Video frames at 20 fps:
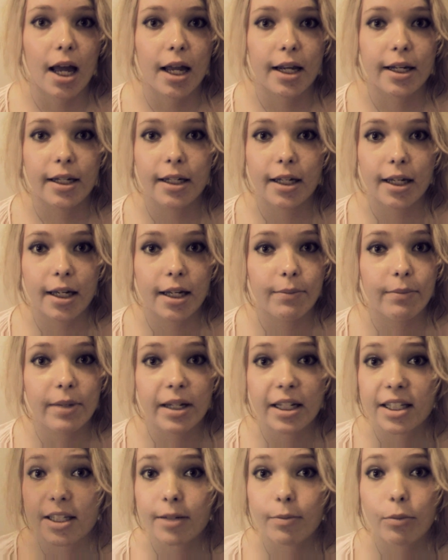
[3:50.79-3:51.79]
And it can
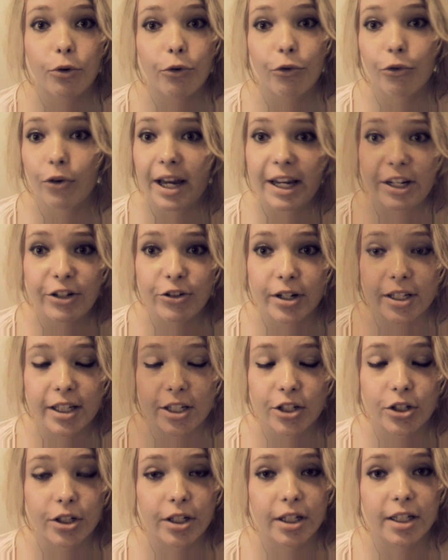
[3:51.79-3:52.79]
be a simple fade
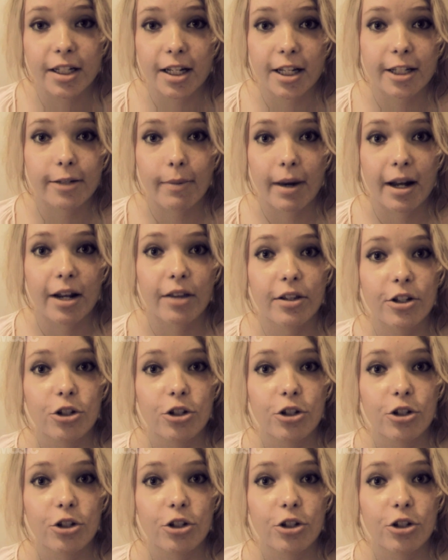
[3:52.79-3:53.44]
transition, it doesn't matter.